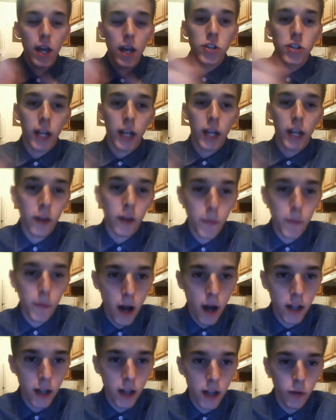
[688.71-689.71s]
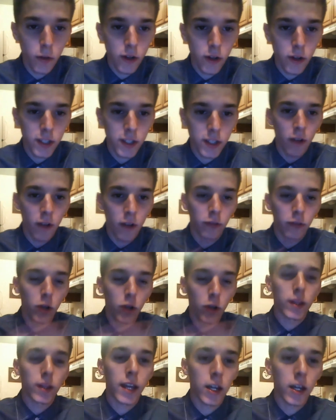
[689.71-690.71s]
Check out the products for yourself.
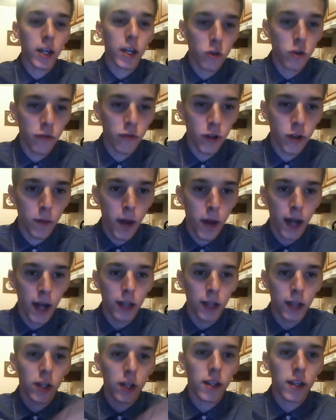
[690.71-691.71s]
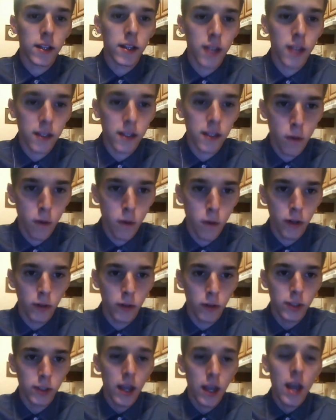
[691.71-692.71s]
Look what they can do for your body. Look at the
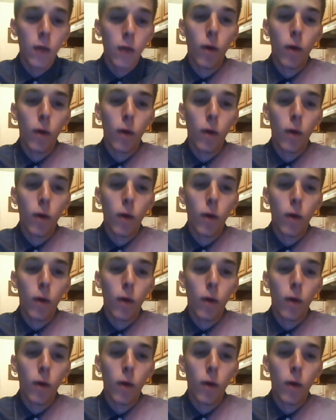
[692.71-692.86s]
testimonials.